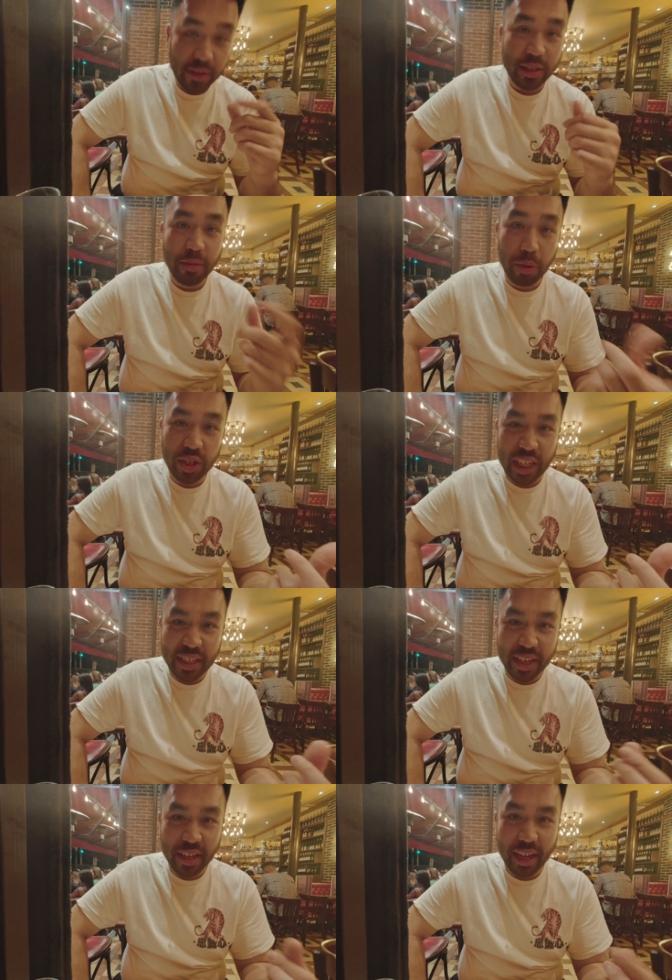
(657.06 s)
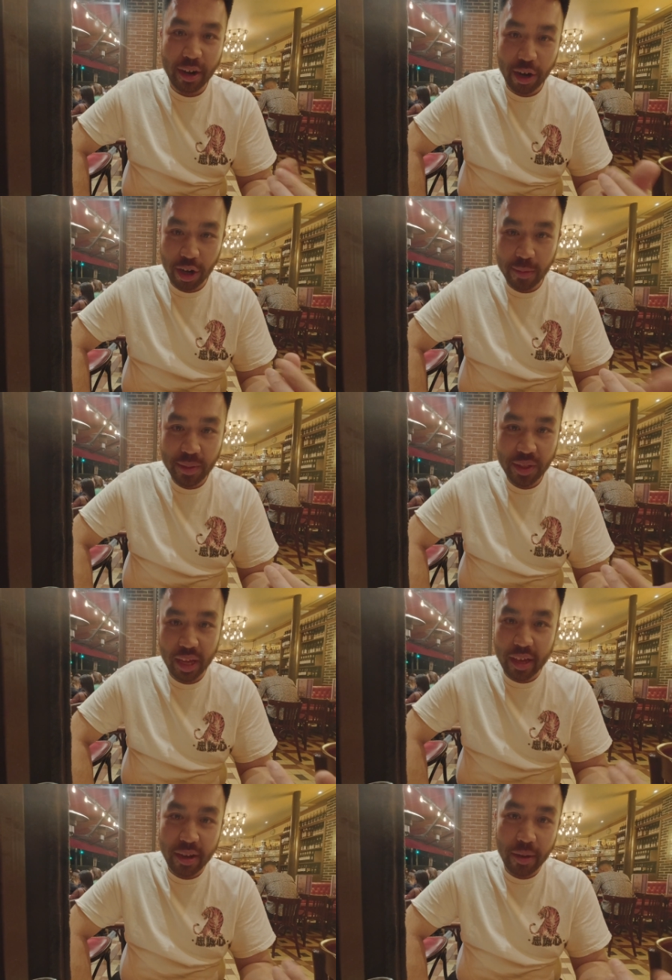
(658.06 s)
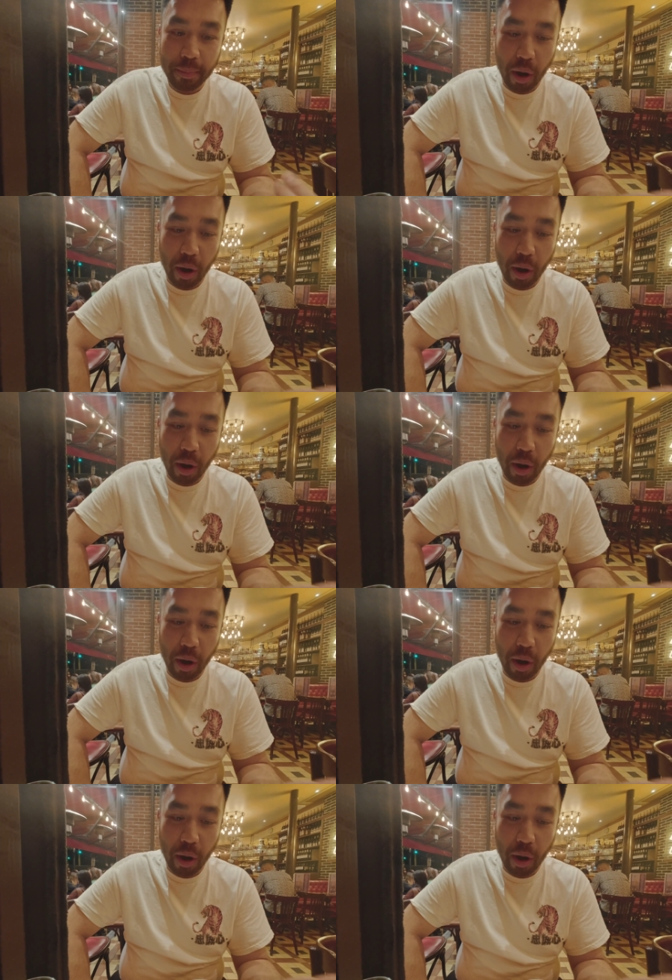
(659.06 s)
use a little more seasoning, like herbs, you know,